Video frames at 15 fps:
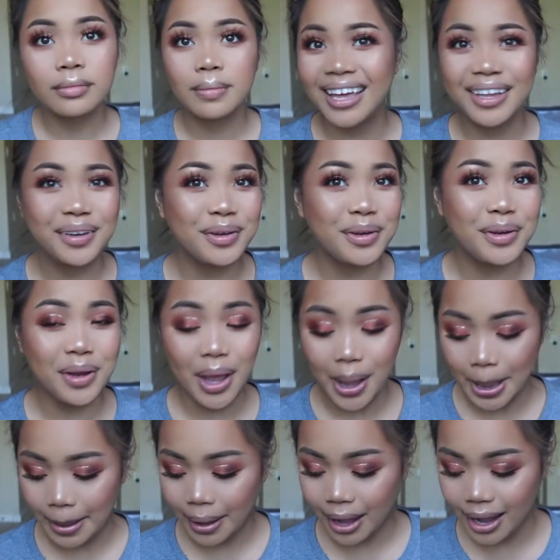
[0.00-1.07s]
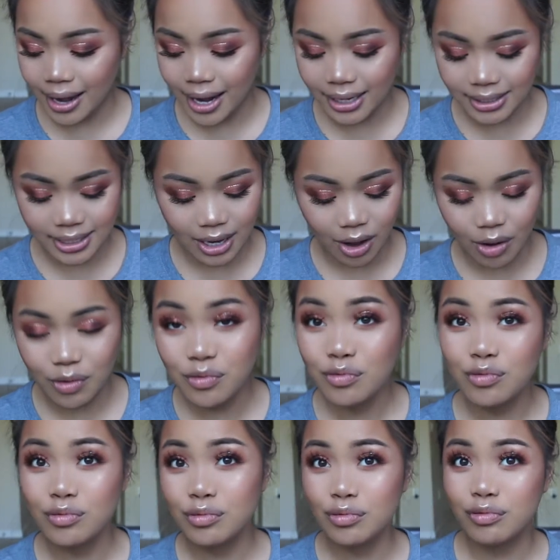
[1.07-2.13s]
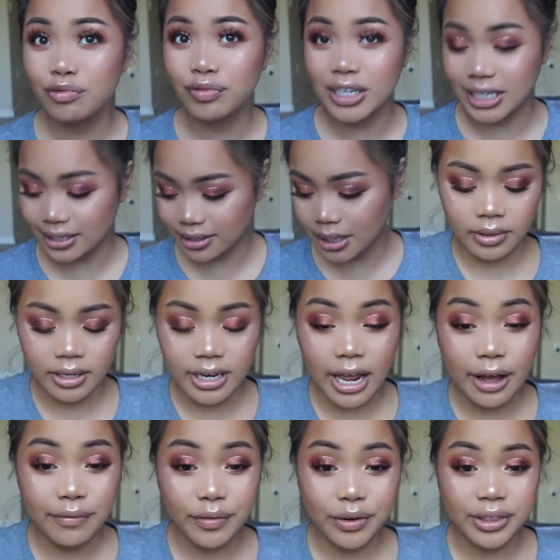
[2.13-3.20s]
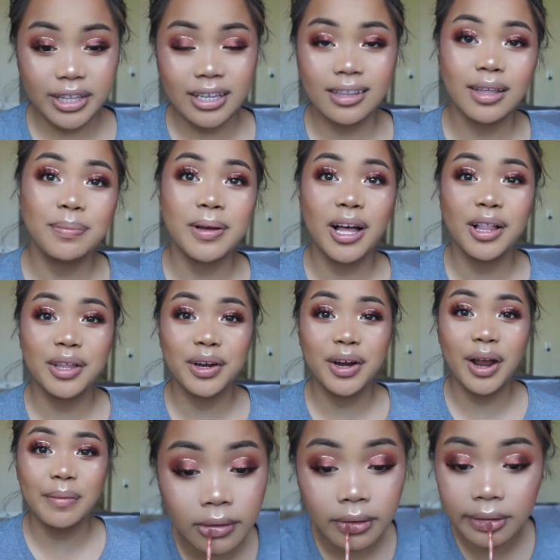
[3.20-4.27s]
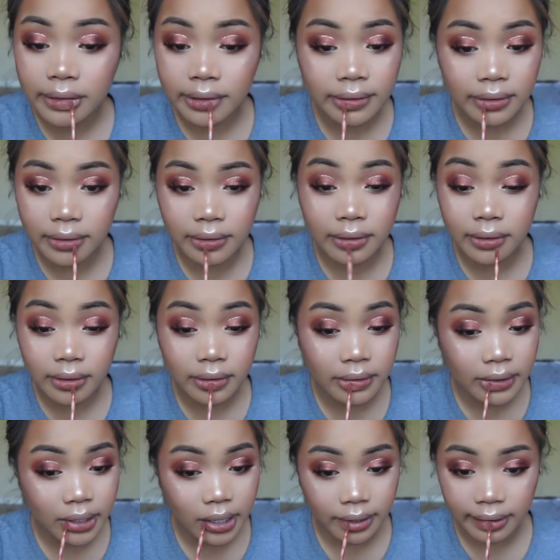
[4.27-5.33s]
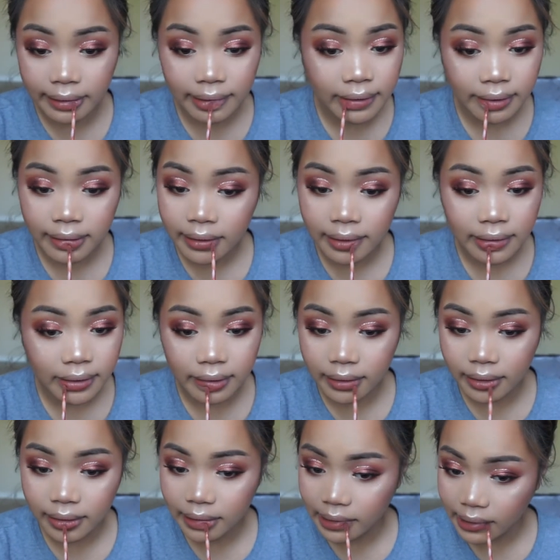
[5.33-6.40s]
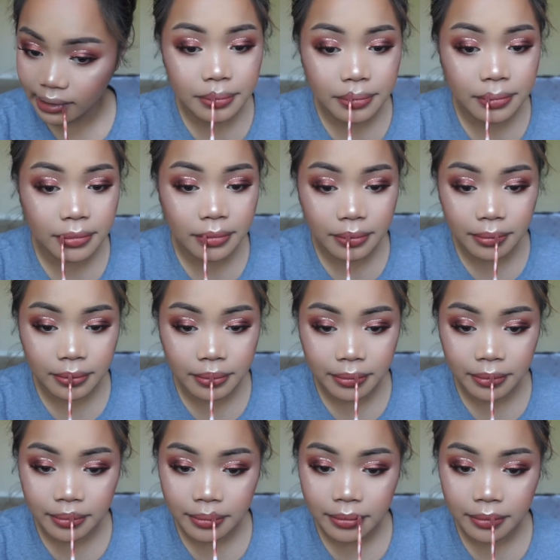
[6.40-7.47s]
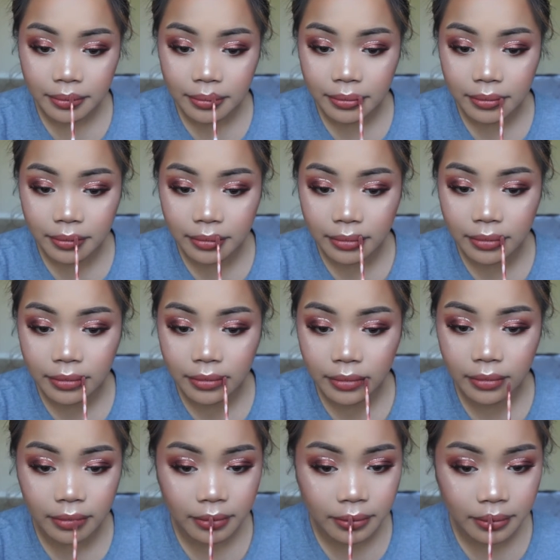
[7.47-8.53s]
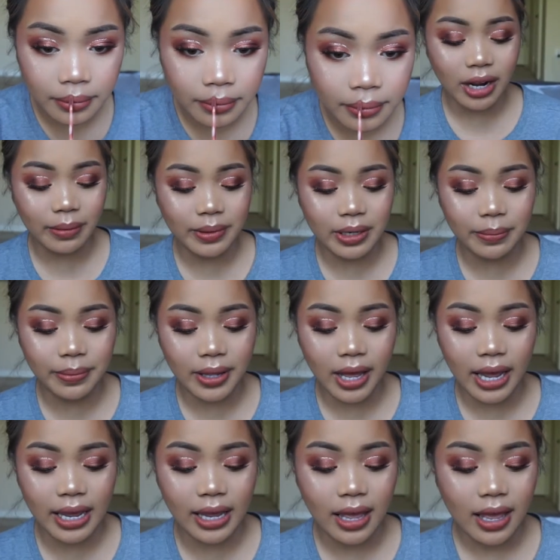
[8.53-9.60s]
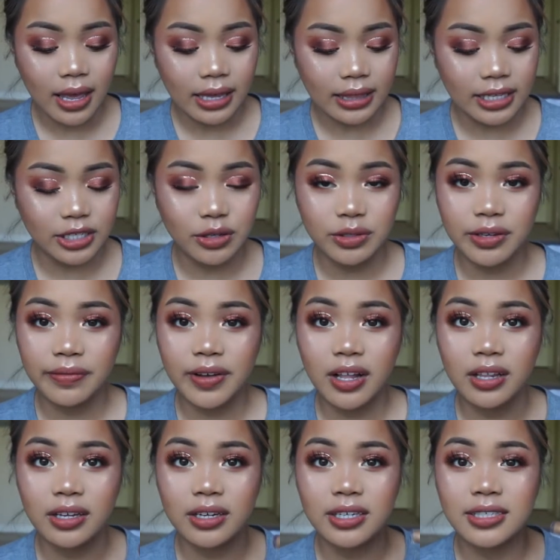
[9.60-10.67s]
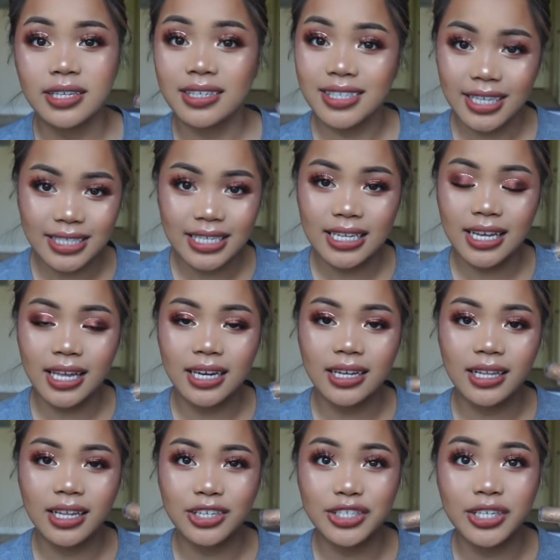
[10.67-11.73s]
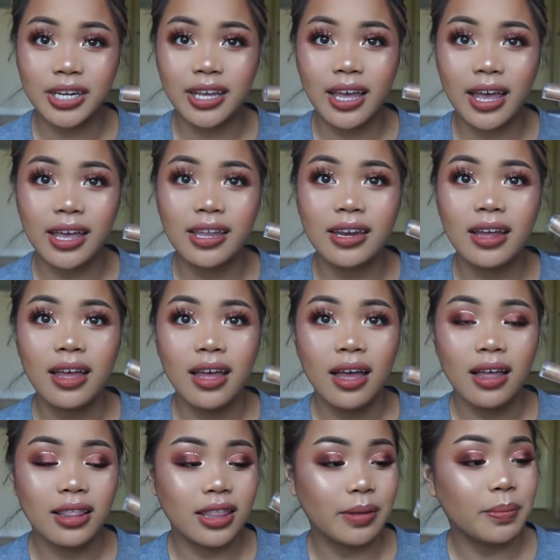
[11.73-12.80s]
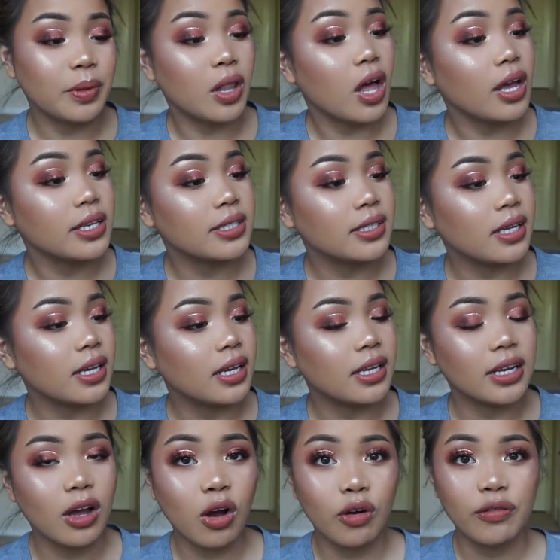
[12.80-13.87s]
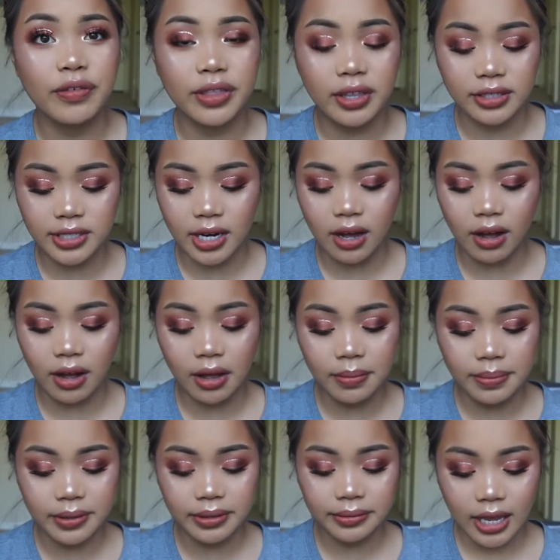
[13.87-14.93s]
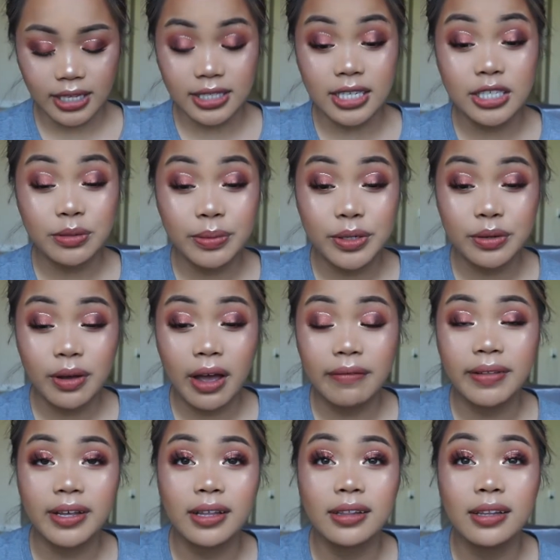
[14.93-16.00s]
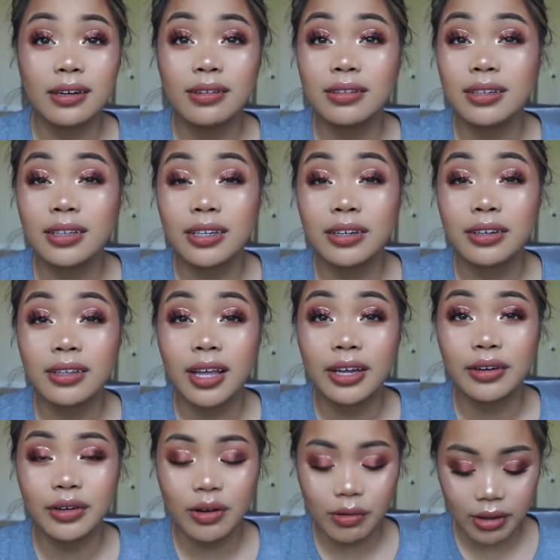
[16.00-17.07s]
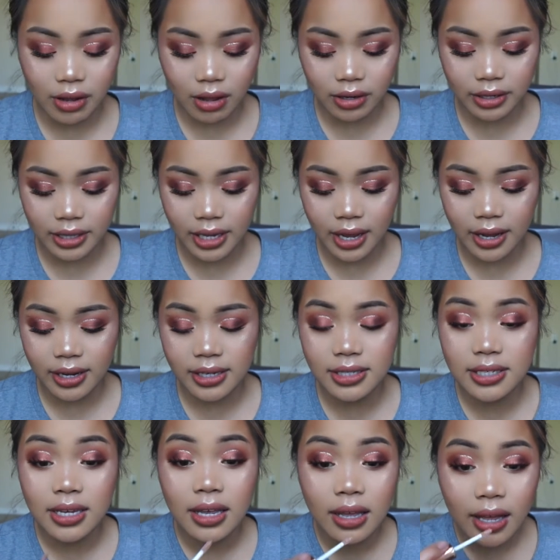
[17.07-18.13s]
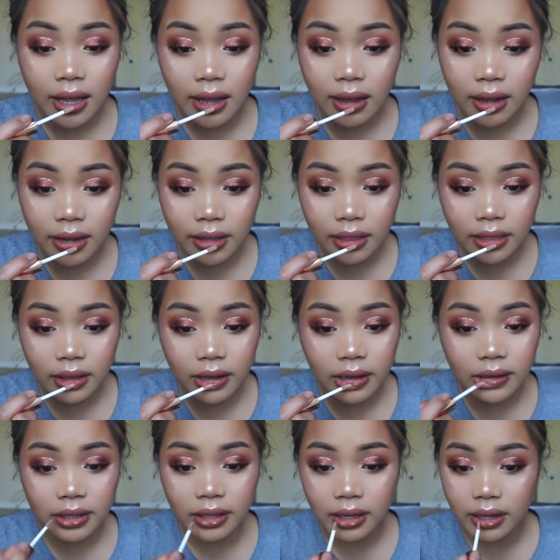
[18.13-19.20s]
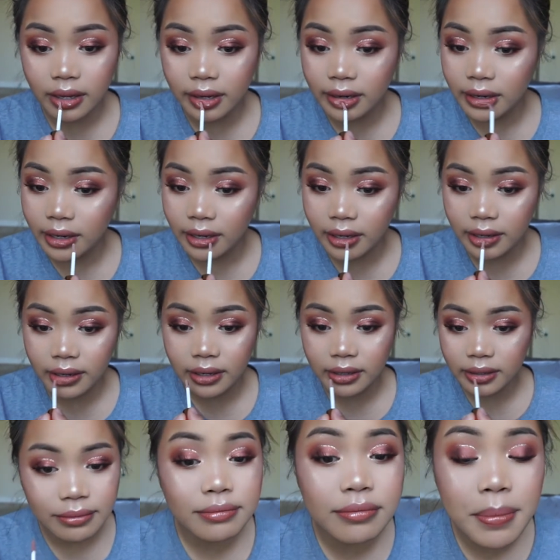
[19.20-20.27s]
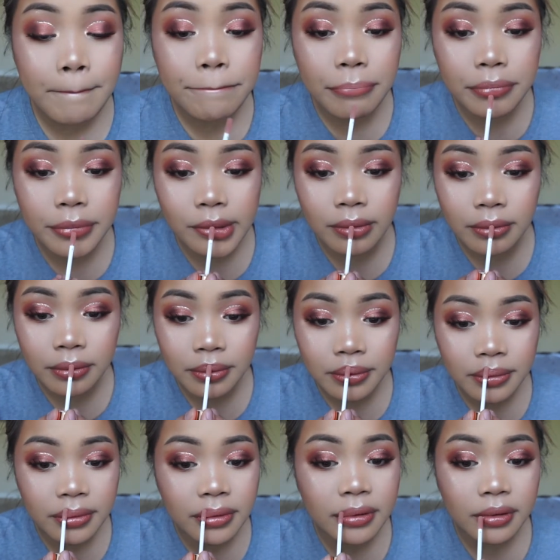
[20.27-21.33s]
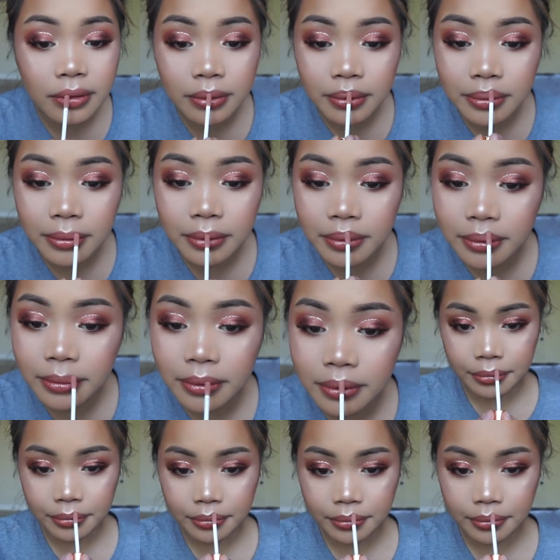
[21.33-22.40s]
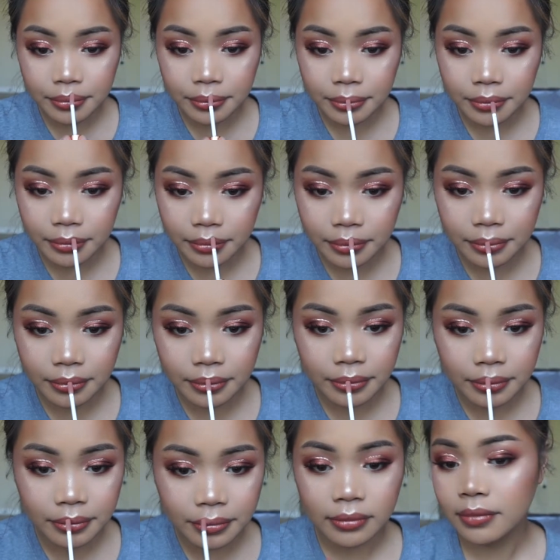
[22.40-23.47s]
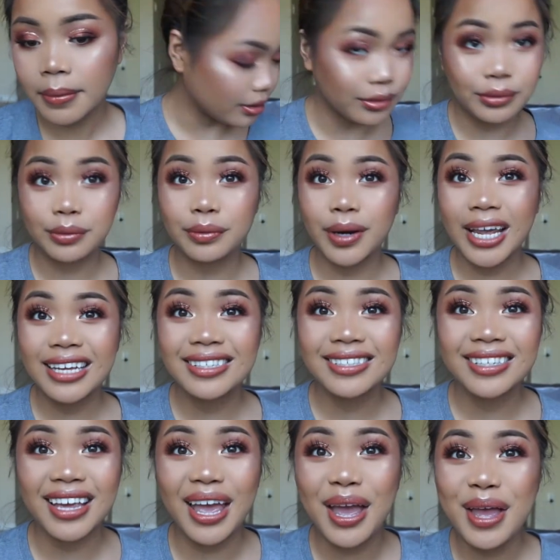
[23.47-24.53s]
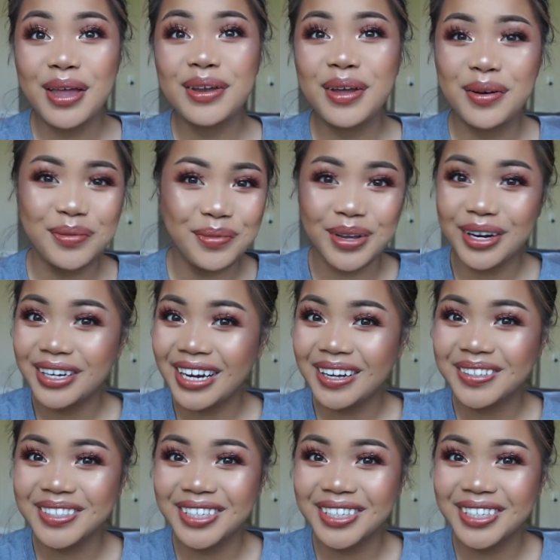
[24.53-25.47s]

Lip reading: And yeah, highlight on fleek. Now for the lip color, I'm gonna take this Anastasia liquid lipstick in the shade Aston. I'm gonna apply the Dose of Colors Desi and Katie collection again, lip gloss in over the top. And since we do have like a little glitter liner going on in the eyes, I thought that adding some glitter onto the lips would just tie this whole look together. All right, and we are now